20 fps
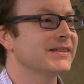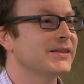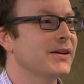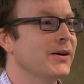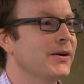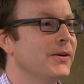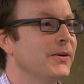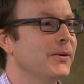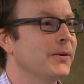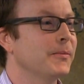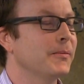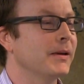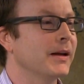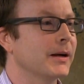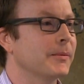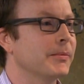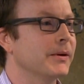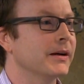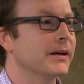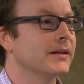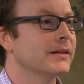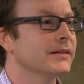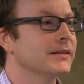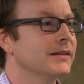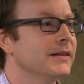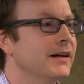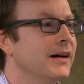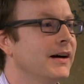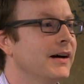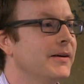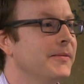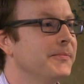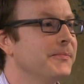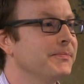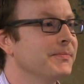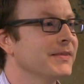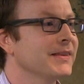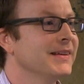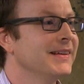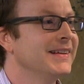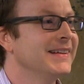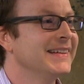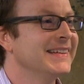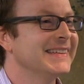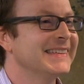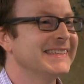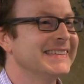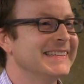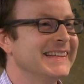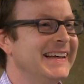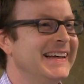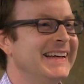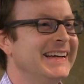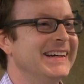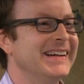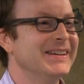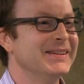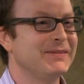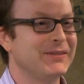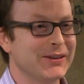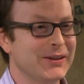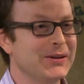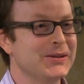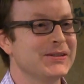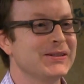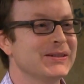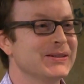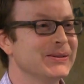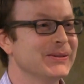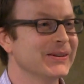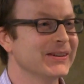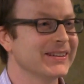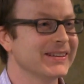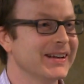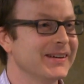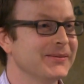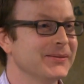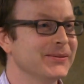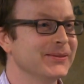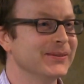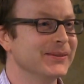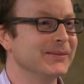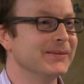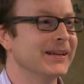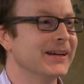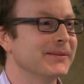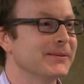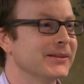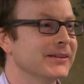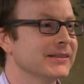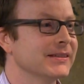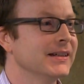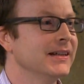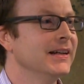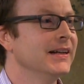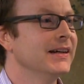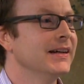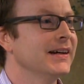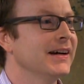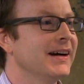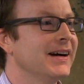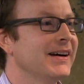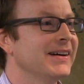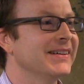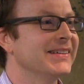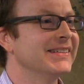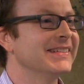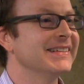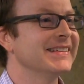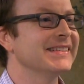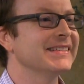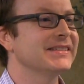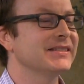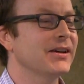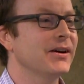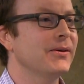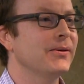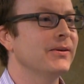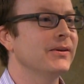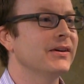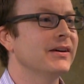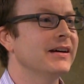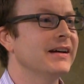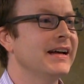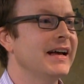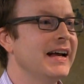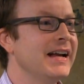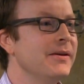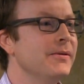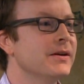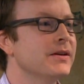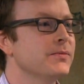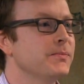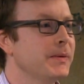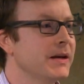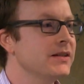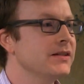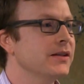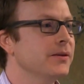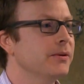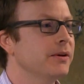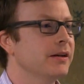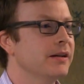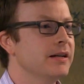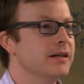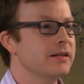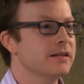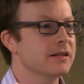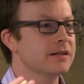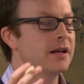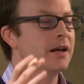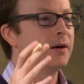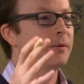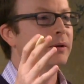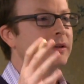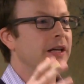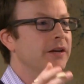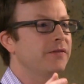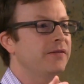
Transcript: Or BlackBerry. For those of you who are left with BlackBerry. So anyways, basically what it is what